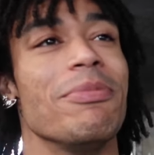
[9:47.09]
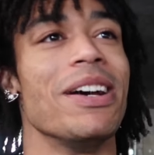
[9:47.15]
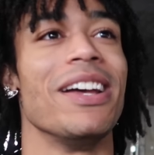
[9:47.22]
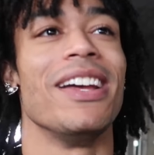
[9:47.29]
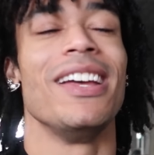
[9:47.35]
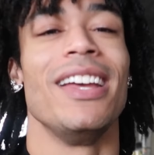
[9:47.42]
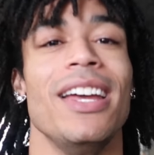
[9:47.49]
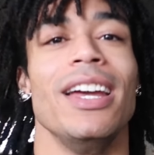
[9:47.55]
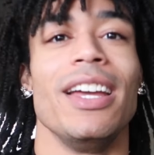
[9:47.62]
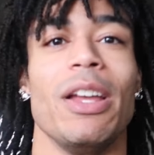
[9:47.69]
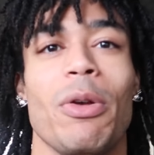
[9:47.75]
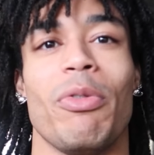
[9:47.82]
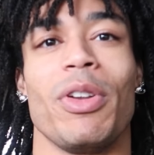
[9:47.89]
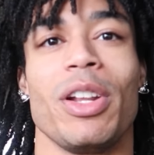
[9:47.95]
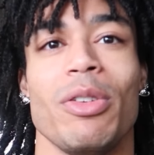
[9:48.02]
but yeah,
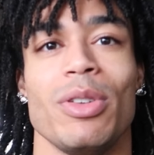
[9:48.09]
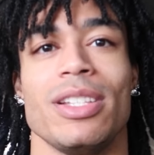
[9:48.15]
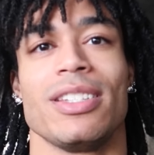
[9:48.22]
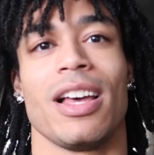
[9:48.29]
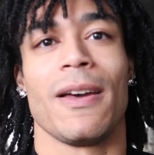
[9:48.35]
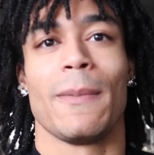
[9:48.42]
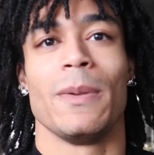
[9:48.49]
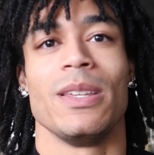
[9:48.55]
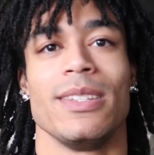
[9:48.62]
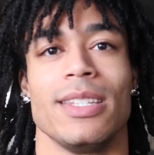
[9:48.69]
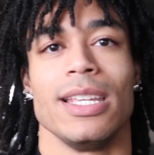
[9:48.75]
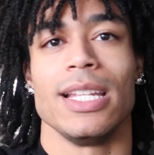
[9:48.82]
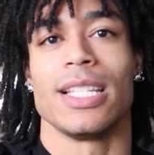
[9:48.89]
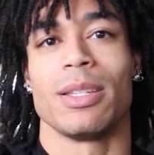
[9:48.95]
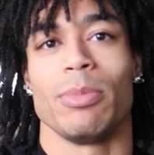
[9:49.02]
we're gonna go on
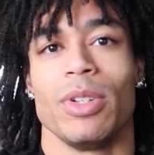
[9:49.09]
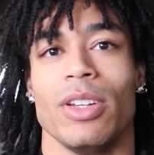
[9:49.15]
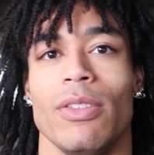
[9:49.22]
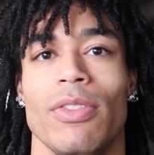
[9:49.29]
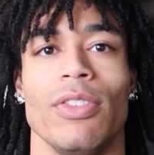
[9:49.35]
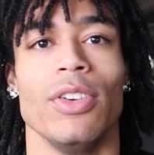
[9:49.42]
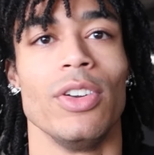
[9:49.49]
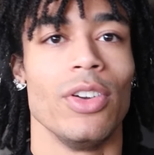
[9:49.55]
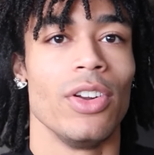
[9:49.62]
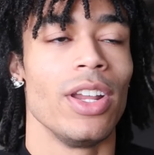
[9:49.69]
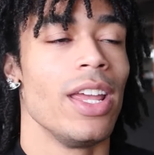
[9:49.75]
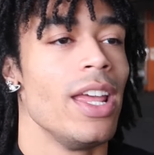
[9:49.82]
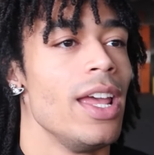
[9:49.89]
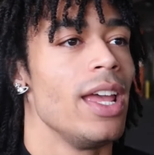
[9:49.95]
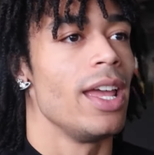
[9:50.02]
zaba's eat some good food
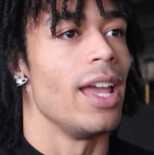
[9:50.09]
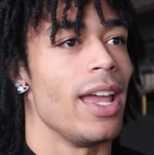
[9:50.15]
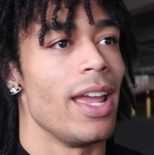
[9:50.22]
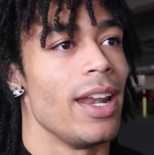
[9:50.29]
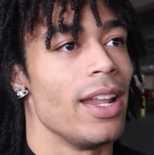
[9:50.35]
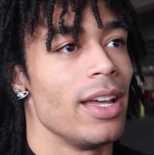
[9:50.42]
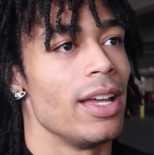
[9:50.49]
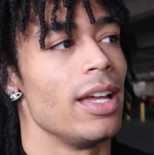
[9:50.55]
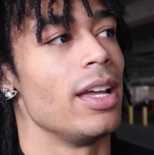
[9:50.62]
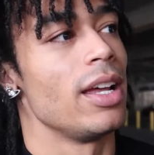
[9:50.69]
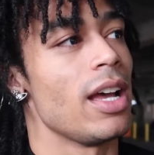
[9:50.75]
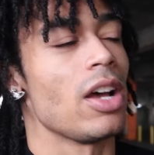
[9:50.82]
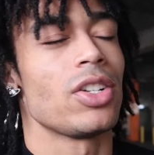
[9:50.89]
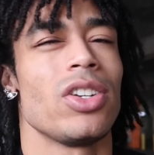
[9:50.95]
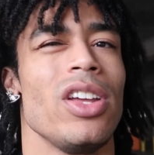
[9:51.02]
and
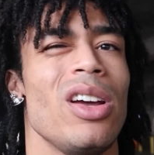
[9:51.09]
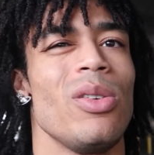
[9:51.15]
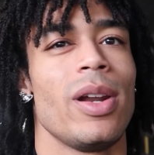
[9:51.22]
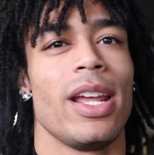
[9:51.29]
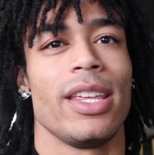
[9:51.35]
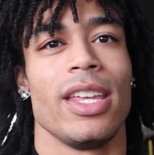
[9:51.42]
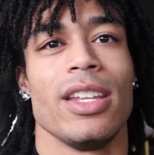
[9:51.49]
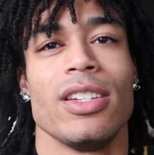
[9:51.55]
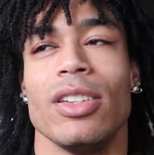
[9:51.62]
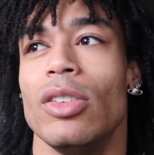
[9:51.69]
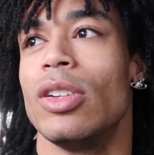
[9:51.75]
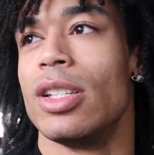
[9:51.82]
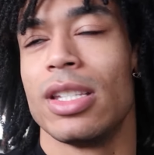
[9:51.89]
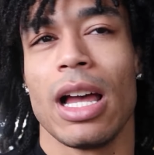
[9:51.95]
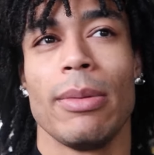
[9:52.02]
uh, i'll show y'all what i get
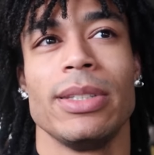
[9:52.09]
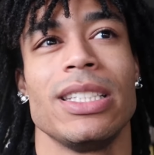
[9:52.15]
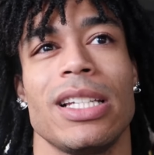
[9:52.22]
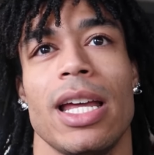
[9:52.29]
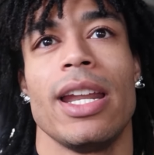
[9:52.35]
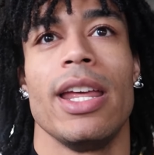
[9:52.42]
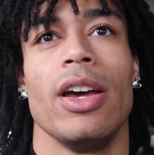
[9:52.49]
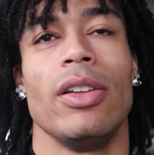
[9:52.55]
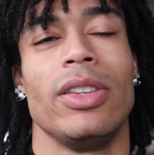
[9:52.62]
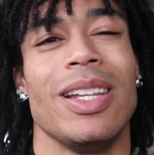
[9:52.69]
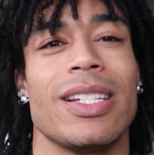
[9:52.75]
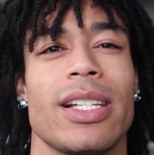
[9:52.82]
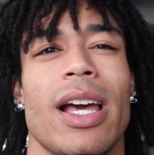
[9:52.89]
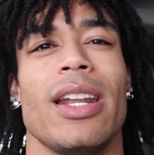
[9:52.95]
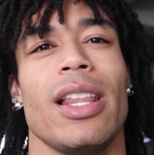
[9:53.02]
too because zaba's is kind of
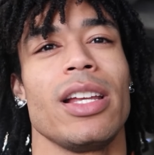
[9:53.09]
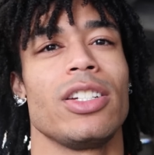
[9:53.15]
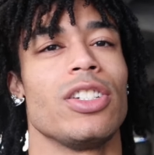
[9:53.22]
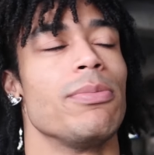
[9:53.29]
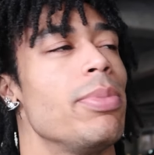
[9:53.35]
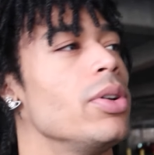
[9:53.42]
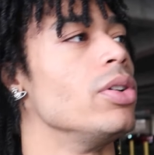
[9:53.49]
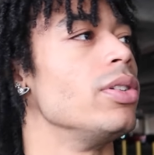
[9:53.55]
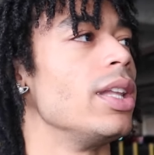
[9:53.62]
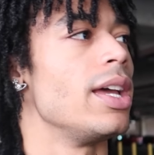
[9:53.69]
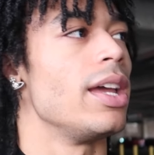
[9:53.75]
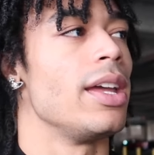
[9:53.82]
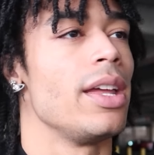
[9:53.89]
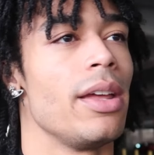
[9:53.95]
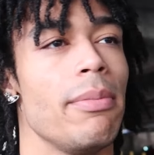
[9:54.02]
healthy it's kind of like chipotle
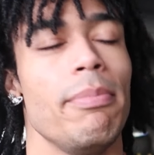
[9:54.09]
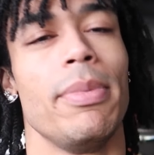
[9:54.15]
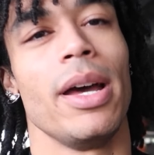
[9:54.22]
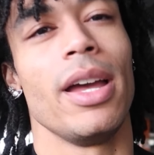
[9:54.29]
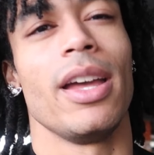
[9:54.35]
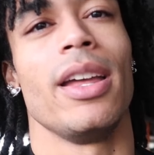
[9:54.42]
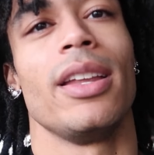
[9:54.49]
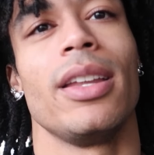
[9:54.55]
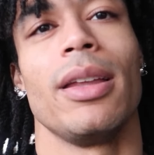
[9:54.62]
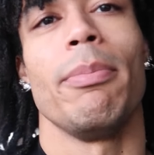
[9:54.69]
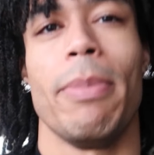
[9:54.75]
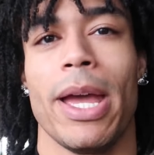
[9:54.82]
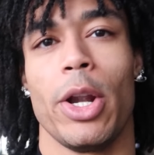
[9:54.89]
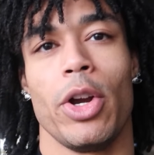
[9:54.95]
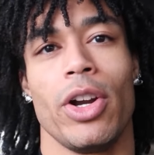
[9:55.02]
but
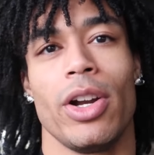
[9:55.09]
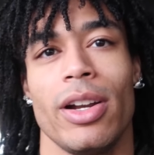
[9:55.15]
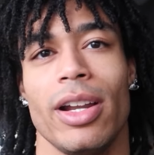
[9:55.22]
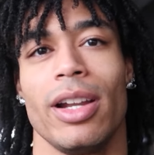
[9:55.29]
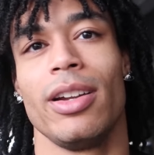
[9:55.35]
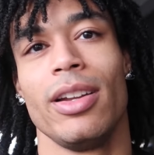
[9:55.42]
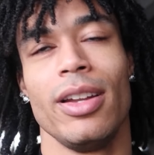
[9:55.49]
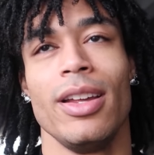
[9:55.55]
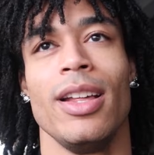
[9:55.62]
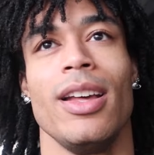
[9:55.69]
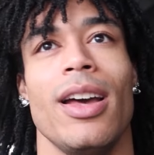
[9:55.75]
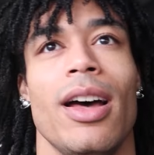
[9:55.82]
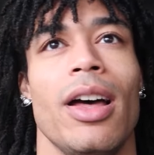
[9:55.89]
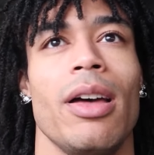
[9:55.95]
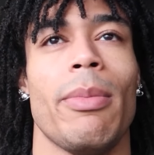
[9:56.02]
better
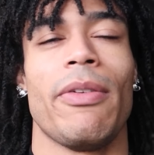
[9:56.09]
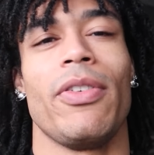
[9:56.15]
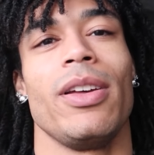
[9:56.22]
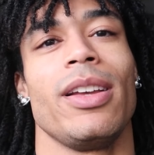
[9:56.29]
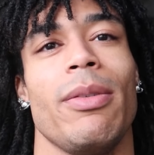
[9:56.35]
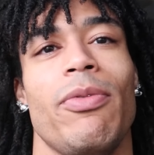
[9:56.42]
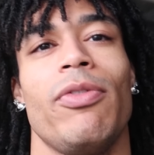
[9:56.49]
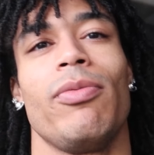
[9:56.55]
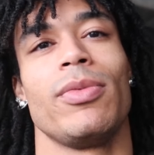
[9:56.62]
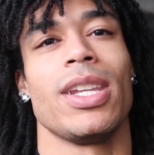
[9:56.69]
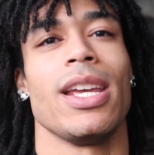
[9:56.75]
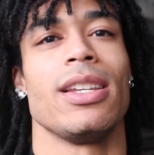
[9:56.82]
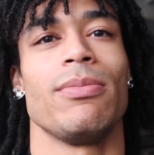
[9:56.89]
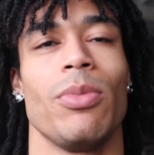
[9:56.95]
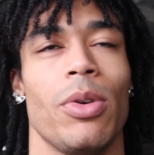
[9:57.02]
um, i feel like it
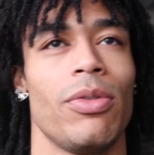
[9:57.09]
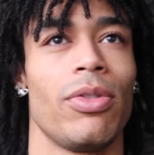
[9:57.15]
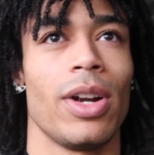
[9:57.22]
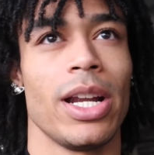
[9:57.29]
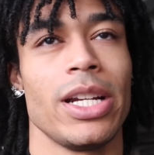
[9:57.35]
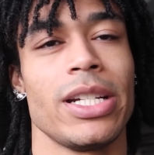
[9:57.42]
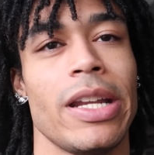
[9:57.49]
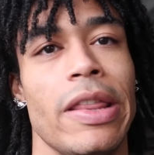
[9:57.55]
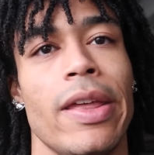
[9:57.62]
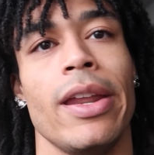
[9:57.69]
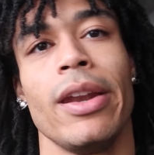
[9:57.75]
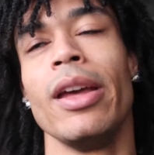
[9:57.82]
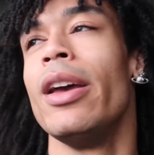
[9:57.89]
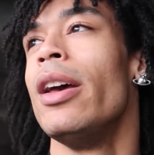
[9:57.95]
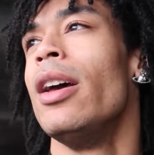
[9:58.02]
tastes more fresh and
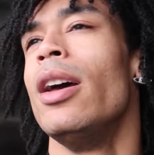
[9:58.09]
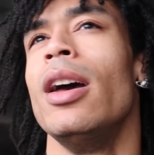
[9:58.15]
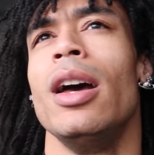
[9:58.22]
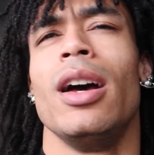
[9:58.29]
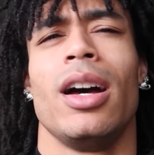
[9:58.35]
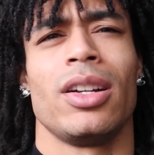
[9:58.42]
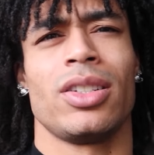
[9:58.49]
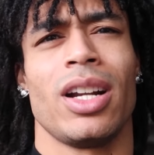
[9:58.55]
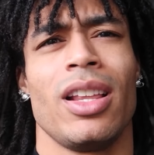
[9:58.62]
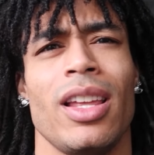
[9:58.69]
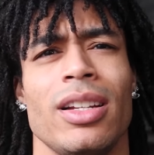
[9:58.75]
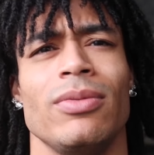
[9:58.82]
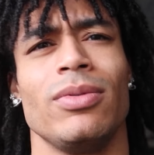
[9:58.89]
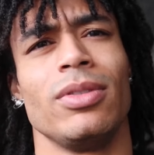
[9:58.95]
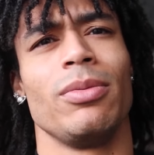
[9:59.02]
then i'll try to
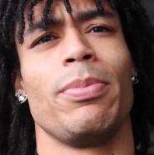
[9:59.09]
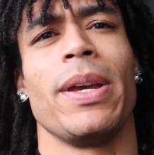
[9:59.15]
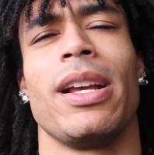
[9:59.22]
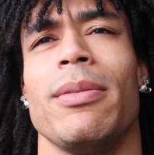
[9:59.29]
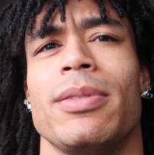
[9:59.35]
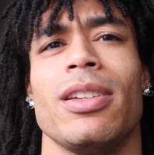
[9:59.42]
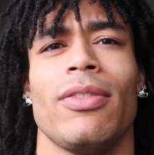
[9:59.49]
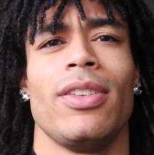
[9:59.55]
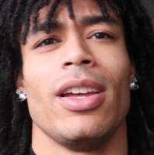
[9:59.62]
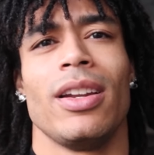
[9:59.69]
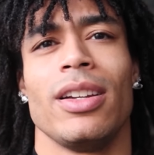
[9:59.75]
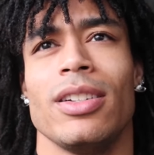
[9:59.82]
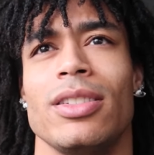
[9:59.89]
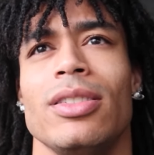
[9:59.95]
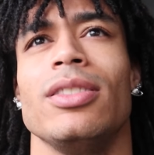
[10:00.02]
like pick up stuff
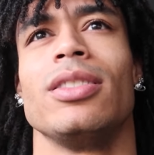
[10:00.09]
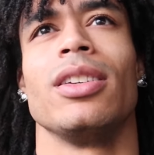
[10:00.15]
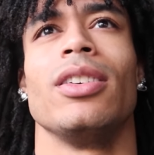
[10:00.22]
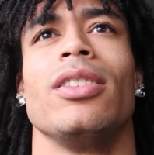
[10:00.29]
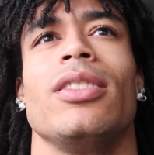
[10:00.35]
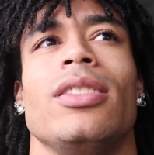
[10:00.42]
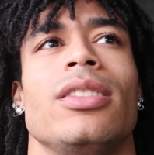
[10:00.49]
down here too so